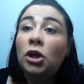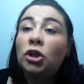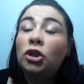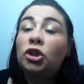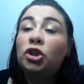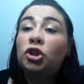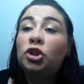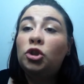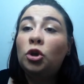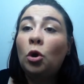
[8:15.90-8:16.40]

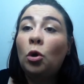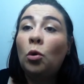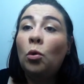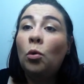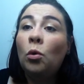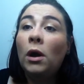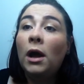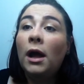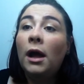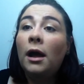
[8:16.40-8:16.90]

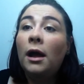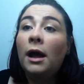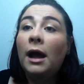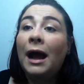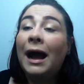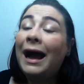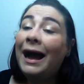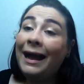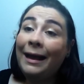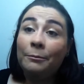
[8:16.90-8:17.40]
So
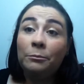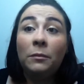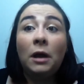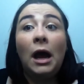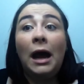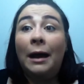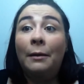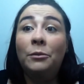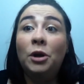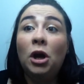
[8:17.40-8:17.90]
I'm
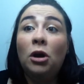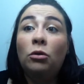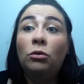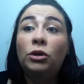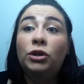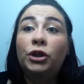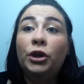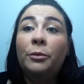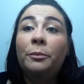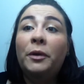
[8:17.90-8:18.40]
not going
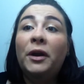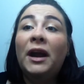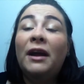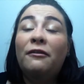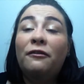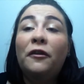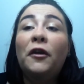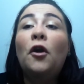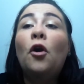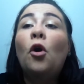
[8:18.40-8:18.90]
to do it. But
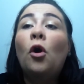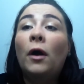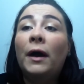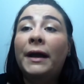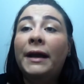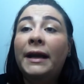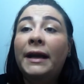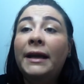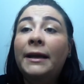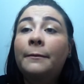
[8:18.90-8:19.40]
if you're
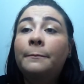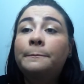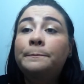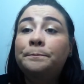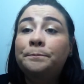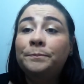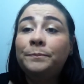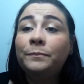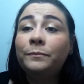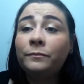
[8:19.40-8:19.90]
oily,
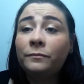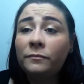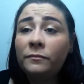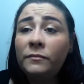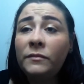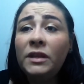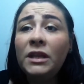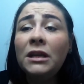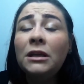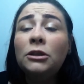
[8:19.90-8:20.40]

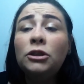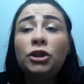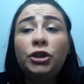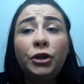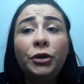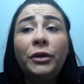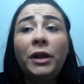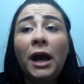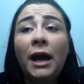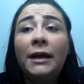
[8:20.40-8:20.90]

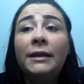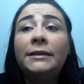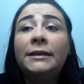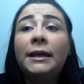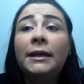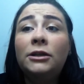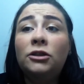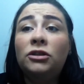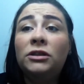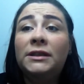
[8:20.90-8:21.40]
do that
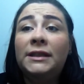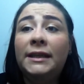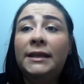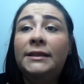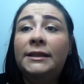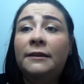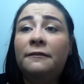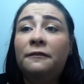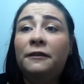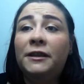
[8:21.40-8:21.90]
and you'll see a
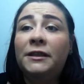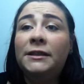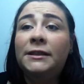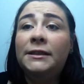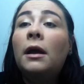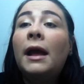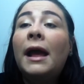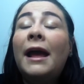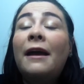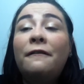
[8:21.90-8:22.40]
difference.
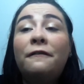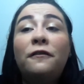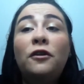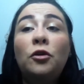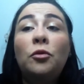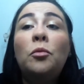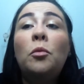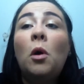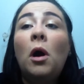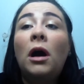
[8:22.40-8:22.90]
If
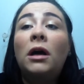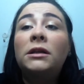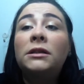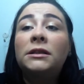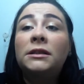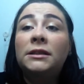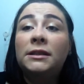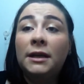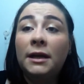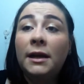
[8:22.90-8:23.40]
you
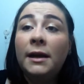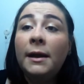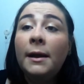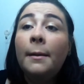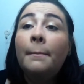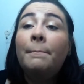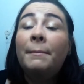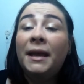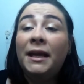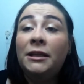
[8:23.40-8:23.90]
want
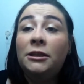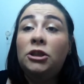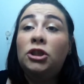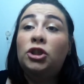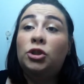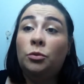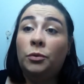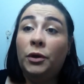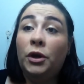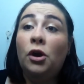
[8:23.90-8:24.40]
me to
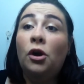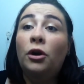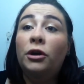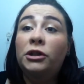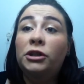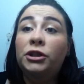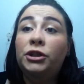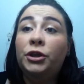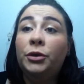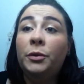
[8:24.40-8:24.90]
show you how
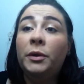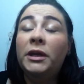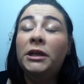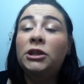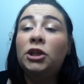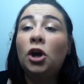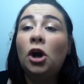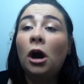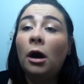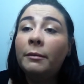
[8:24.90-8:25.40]
to do
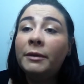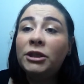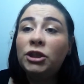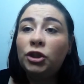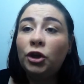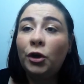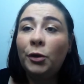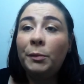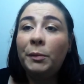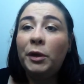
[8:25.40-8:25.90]
it, comment
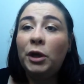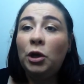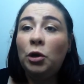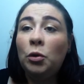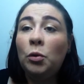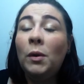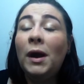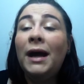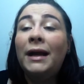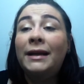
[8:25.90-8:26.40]
down
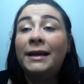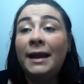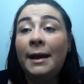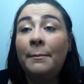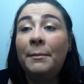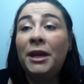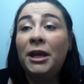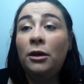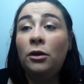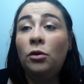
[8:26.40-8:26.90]
below and
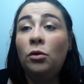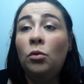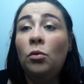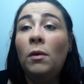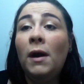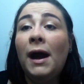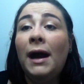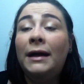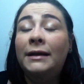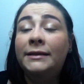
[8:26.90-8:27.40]
let me
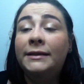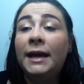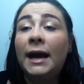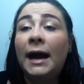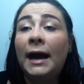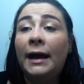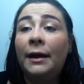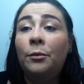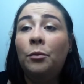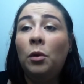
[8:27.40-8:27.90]
know, and
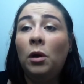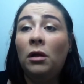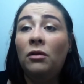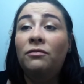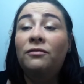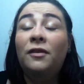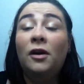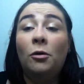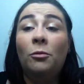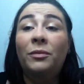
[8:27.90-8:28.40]
I will
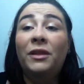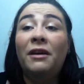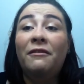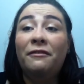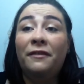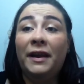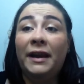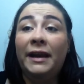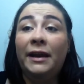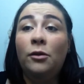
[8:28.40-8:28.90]
film
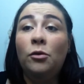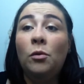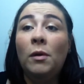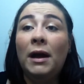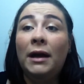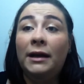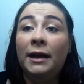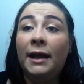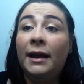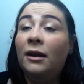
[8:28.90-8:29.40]
that video
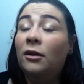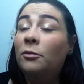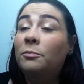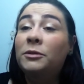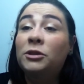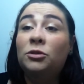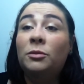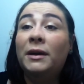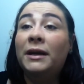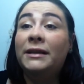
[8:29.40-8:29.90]
and get it up
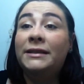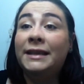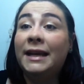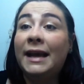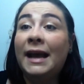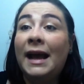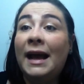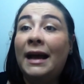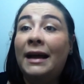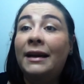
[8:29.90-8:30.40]
as quick as I
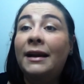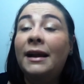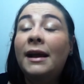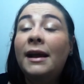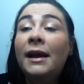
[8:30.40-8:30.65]
can,